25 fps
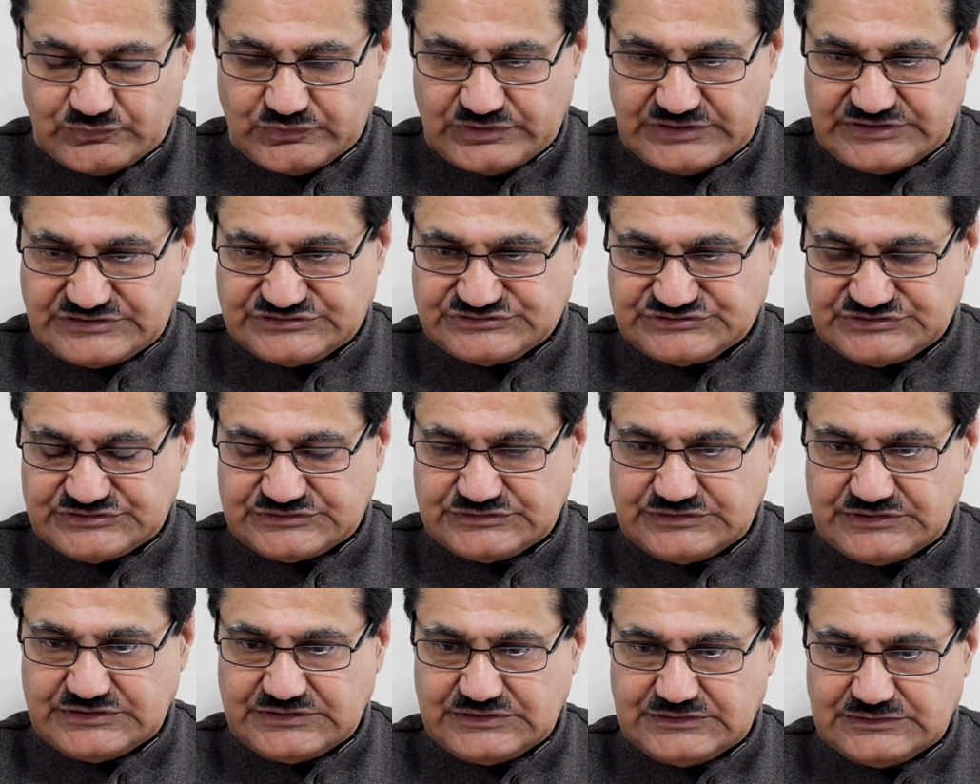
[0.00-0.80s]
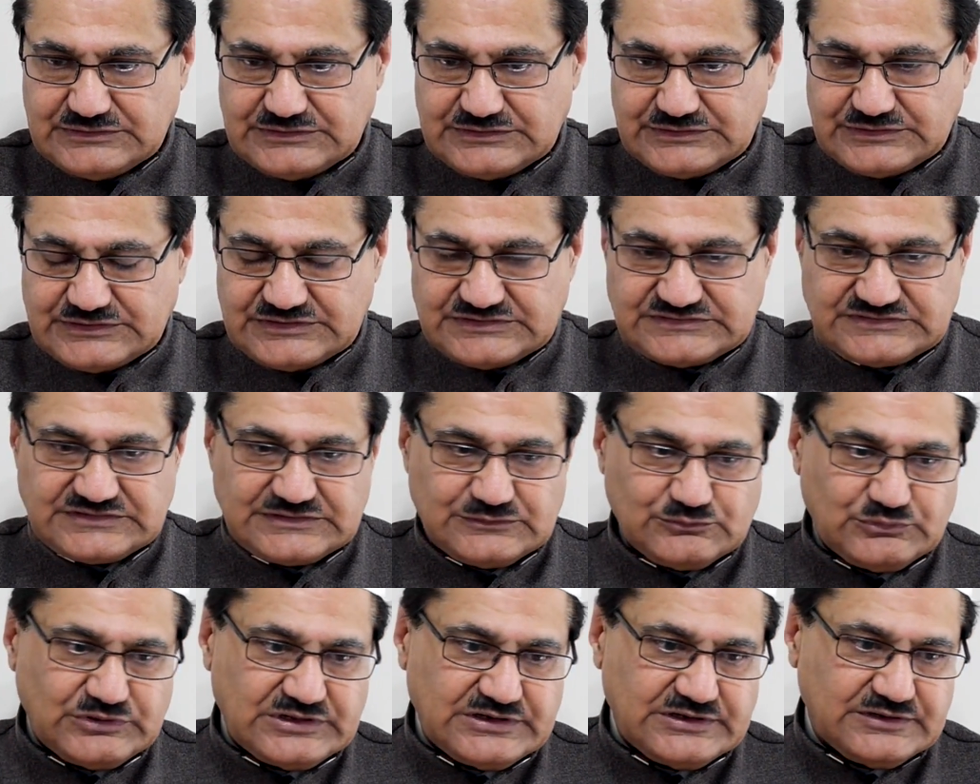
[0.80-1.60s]
waliya deen, and I
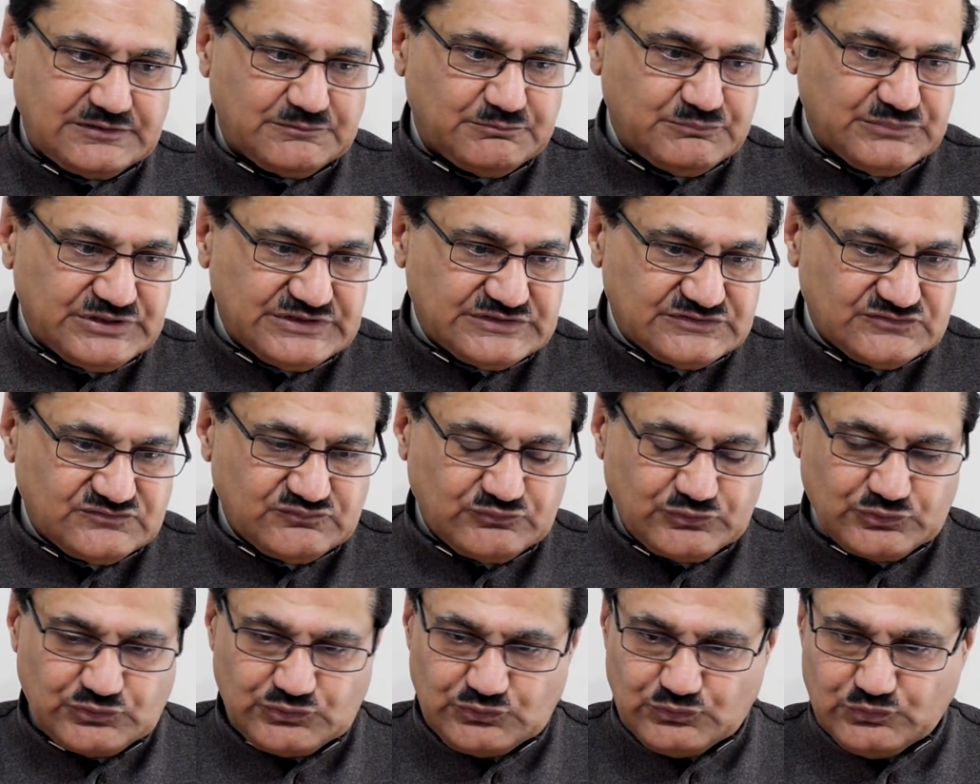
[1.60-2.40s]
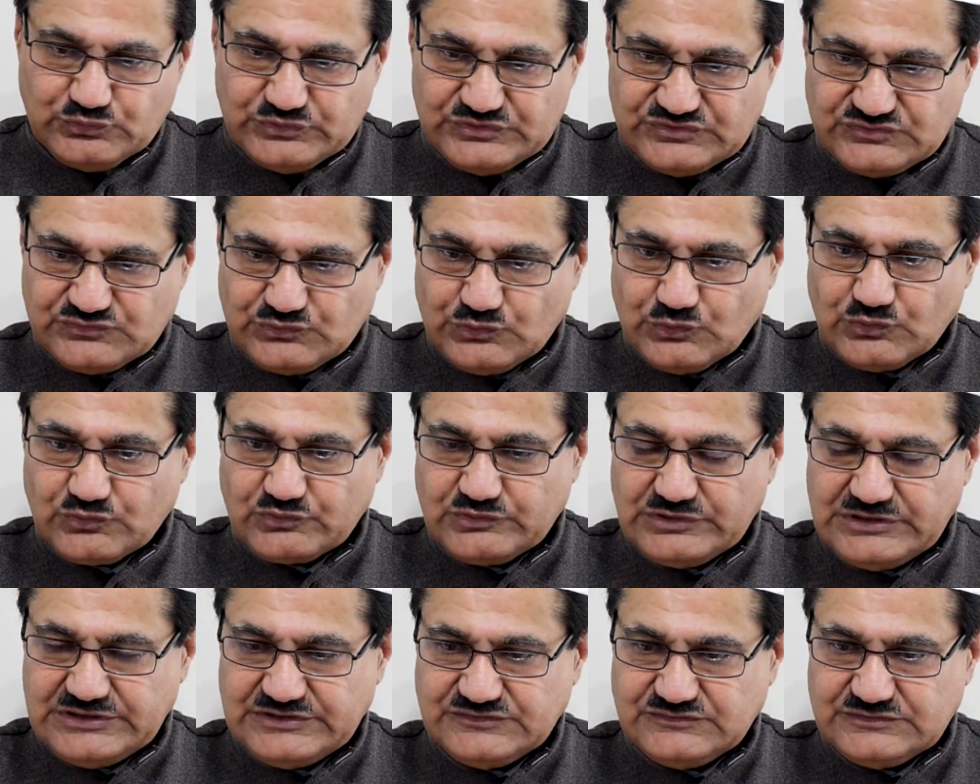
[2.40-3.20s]
said, well, it means for you is your
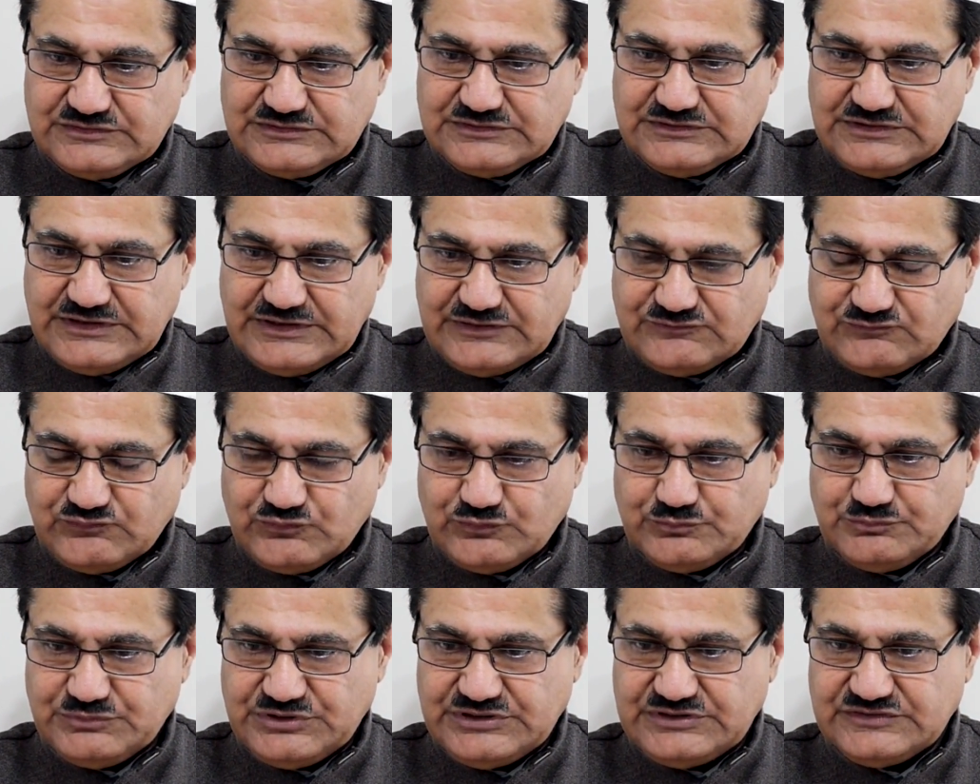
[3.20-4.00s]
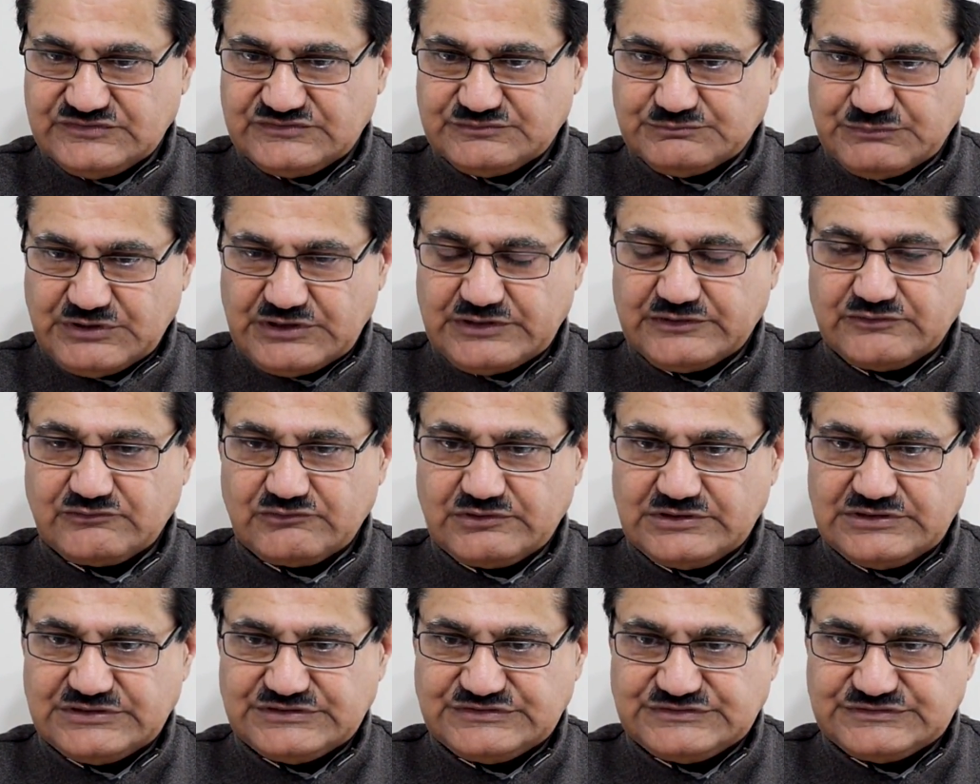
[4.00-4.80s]
religion and for me is my
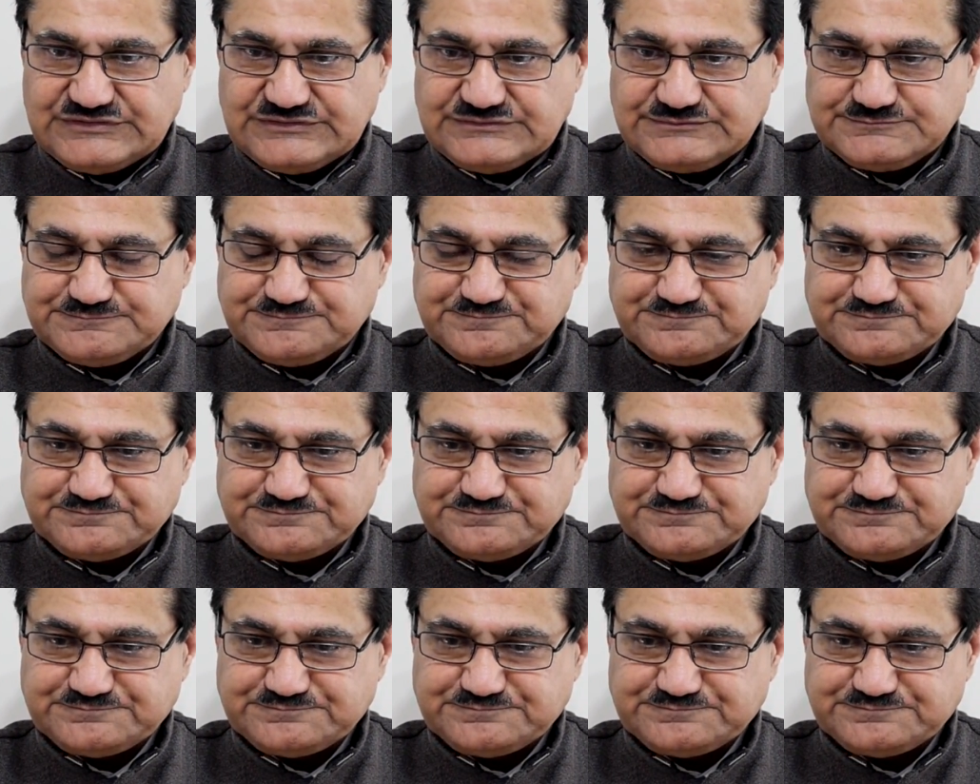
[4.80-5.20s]
religion.